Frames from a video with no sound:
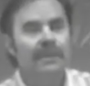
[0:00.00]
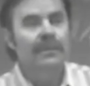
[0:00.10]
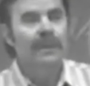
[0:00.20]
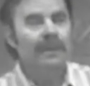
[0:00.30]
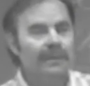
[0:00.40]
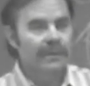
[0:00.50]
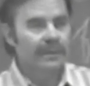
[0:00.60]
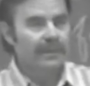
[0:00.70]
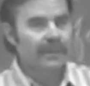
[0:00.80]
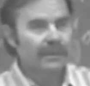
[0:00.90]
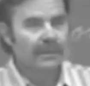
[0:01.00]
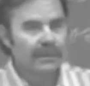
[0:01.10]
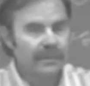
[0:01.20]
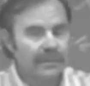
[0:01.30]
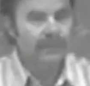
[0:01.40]
where
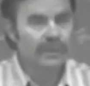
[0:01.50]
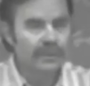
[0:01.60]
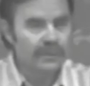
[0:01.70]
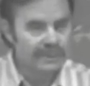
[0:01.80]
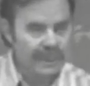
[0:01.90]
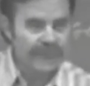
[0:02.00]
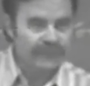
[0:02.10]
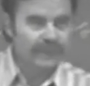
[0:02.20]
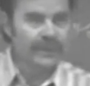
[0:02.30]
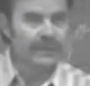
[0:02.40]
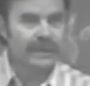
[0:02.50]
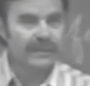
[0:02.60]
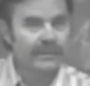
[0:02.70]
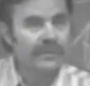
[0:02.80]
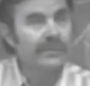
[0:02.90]
you use light from
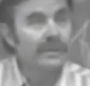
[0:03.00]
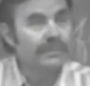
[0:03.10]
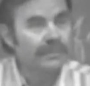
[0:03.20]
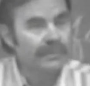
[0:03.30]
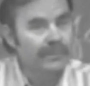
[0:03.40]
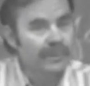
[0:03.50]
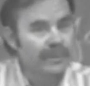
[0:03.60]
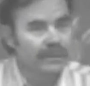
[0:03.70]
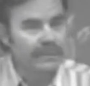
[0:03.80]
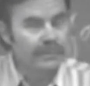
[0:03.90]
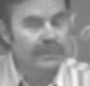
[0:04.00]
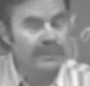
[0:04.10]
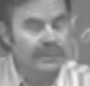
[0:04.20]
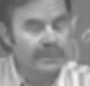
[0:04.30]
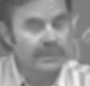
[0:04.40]
underneath. The nuclear, more,
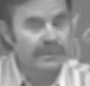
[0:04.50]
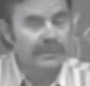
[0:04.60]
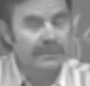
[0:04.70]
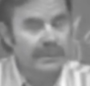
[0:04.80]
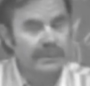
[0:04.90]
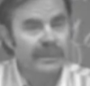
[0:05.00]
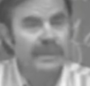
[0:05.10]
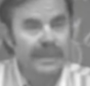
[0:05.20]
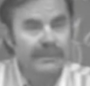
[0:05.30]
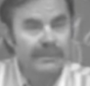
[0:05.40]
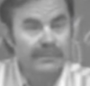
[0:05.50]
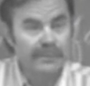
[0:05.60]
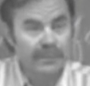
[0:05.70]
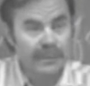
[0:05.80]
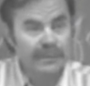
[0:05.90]
Nuclepore membrane can be
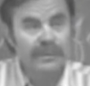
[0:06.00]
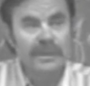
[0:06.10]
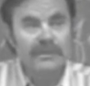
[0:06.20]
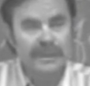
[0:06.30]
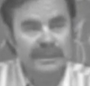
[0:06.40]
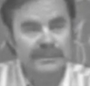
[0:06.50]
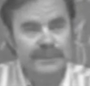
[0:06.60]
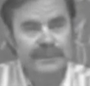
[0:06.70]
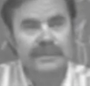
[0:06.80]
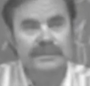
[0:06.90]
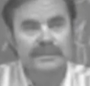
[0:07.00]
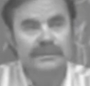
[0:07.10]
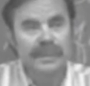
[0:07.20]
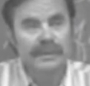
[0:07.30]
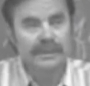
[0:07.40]
rendered transparent, and so
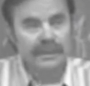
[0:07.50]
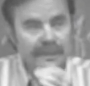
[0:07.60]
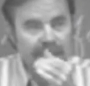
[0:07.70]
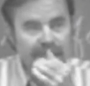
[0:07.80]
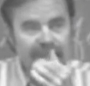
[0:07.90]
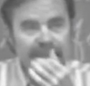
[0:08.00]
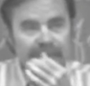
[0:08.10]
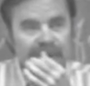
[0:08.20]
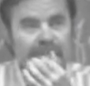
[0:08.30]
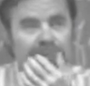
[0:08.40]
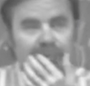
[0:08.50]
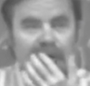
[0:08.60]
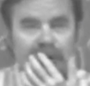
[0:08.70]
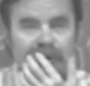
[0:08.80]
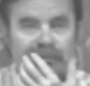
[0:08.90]
can the uh, millipore
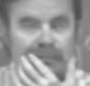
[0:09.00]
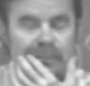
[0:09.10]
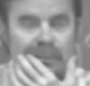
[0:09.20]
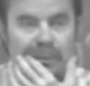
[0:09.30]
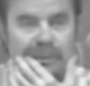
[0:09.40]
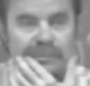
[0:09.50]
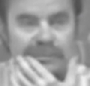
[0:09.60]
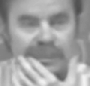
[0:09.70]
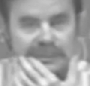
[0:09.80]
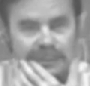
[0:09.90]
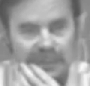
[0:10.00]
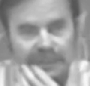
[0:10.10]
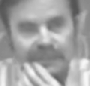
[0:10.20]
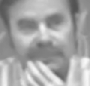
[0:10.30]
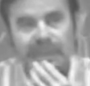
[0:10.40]
membrane be rendered transparent.
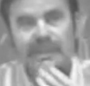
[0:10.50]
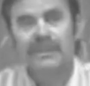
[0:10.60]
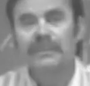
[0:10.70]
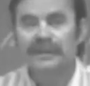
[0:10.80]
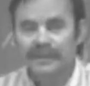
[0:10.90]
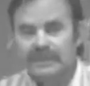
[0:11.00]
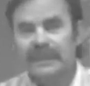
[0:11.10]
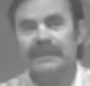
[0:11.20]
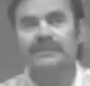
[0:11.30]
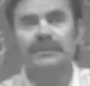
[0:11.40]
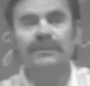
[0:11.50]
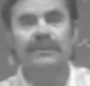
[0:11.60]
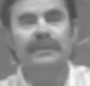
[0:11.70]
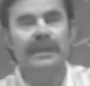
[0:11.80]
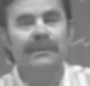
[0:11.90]
But in this case, we don't do
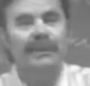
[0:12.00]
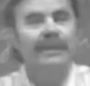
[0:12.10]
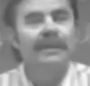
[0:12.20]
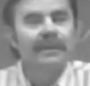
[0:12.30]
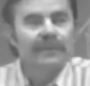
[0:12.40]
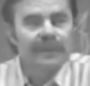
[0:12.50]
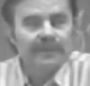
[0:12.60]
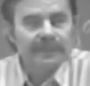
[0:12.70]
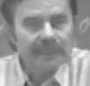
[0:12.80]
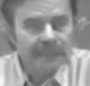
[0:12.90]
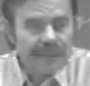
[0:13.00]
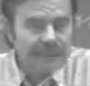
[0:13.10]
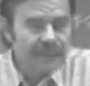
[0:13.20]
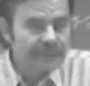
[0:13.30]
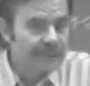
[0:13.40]
it that way. The incident
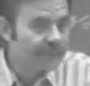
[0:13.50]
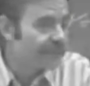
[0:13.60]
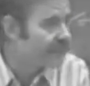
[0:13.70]
light comes in from the